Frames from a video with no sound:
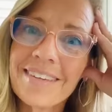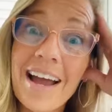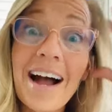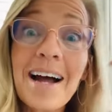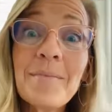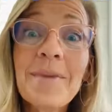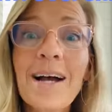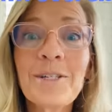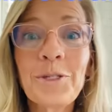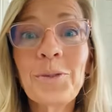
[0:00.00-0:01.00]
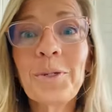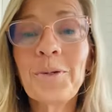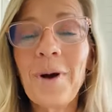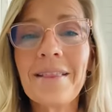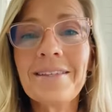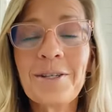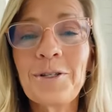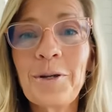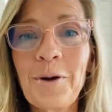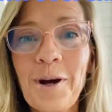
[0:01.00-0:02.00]
I'm not sure why this is
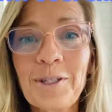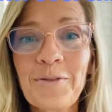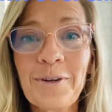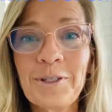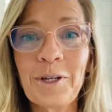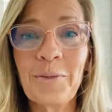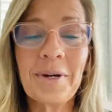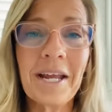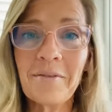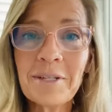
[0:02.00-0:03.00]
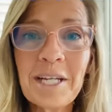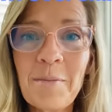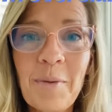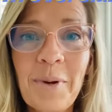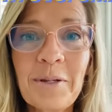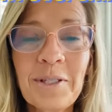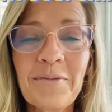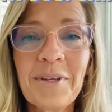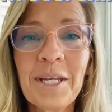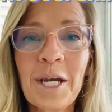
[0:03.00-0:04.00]
so controversial, but every time I post a
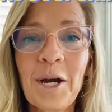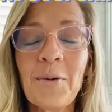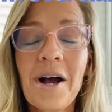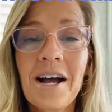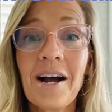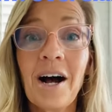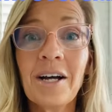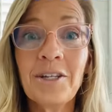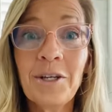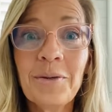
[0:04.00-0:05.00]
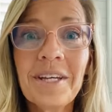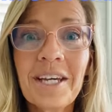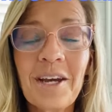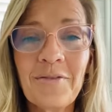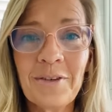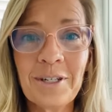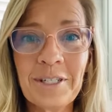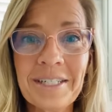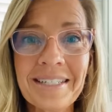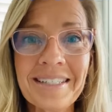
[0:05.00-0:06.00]
video on unit
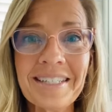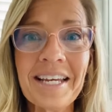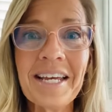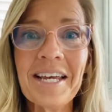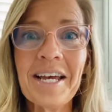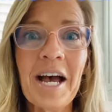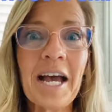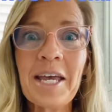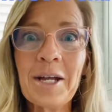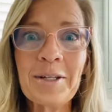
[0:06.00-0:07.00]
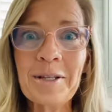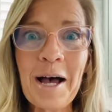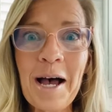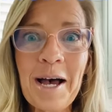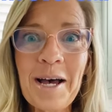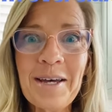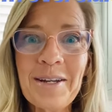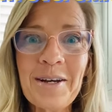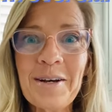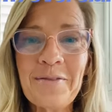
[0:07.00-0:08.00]
conversions, I get a lot
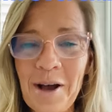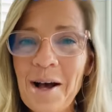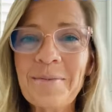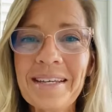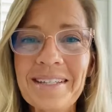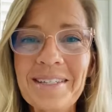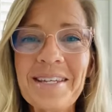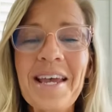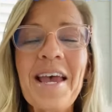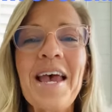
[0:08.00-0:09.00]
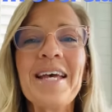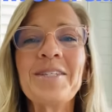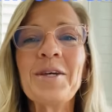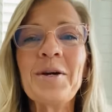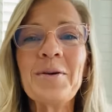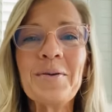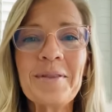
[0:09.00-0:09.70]
of comments. So